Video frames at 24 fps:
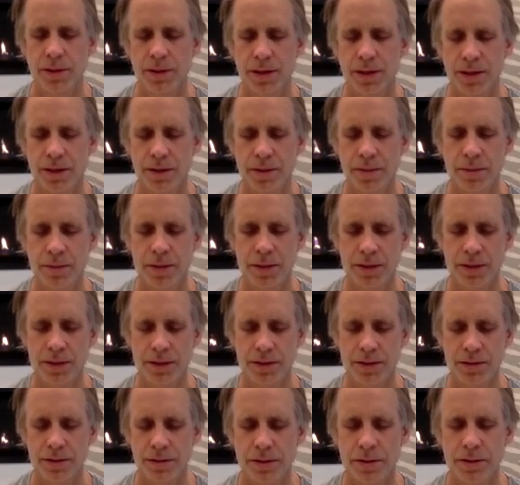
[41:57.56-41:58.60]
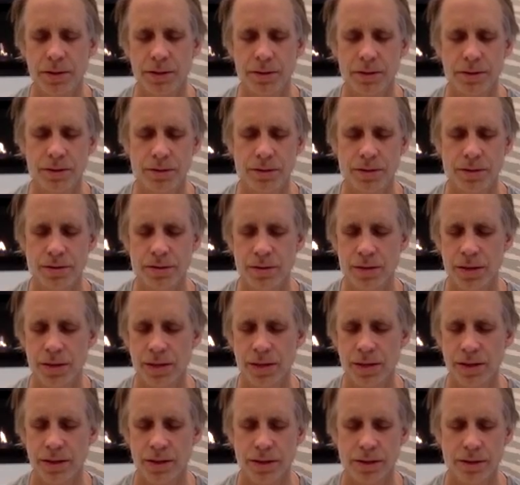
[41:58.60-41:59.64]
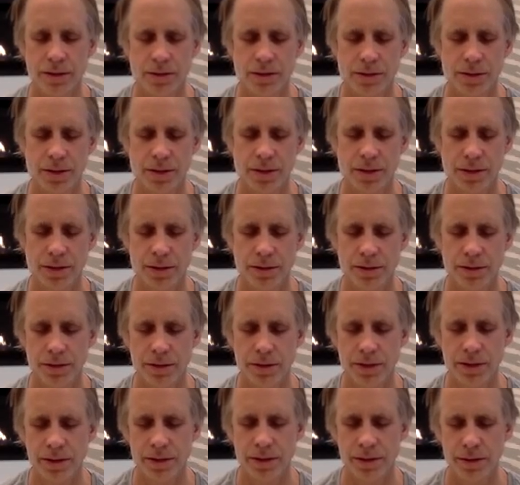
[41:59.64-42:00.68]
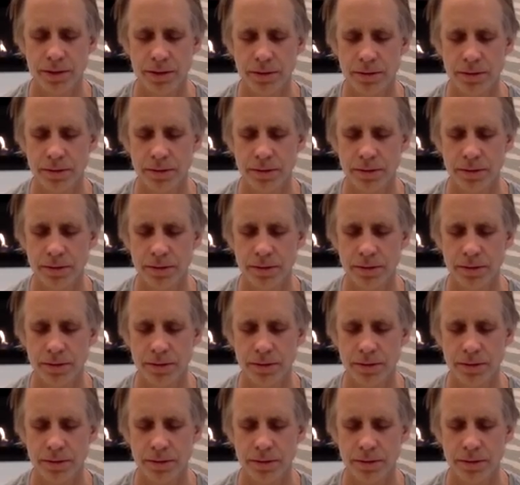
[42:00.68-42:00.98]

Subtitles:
and the buttocks, the glutes, letting go, letting go, letting go.